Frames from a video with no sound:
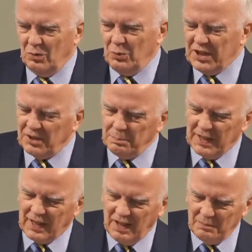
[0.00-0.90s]
We can
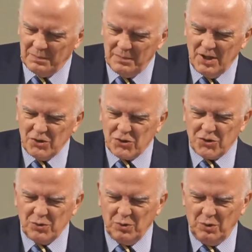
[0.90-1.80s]
become
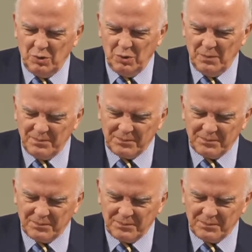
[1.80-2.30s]
so